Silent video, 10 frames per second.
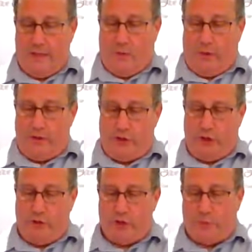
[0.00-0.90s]
When
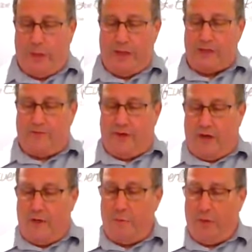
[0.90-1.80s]
Jude speaks of an
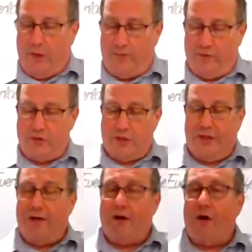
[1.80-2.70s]
unbeliever's
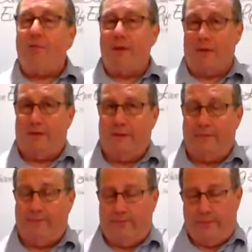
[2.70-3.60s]
garment,
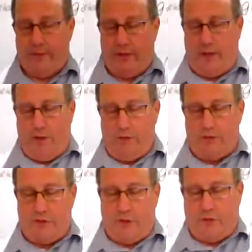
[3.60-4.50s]
he
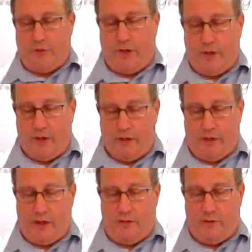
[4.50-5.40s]
uses the Greek
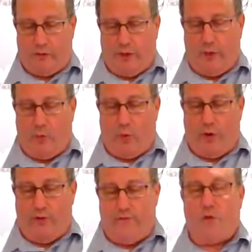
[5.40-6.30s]
uh, the Greek
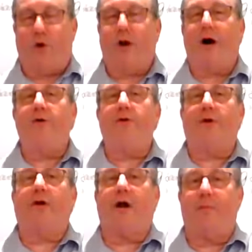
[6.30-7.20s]
word for
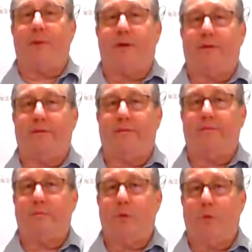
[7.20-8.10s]
undergarment.
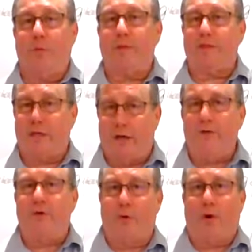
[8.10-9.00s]
We would say
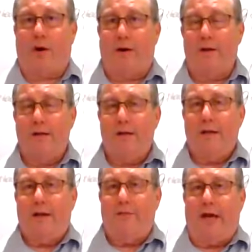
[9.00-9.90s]
underwear.
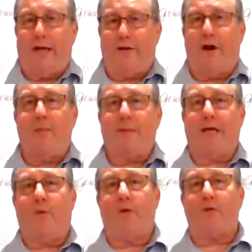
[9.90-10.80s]
That garment
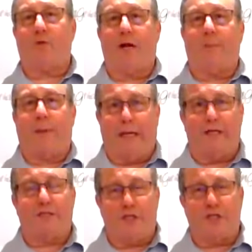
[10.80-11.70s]
that was right up
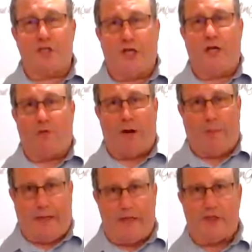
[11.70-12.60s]
against his skin, right up
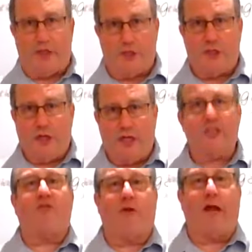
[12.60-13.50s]
against his
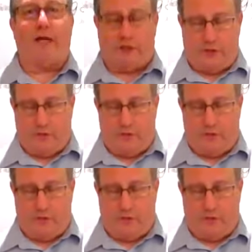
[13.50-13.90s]
his flesh.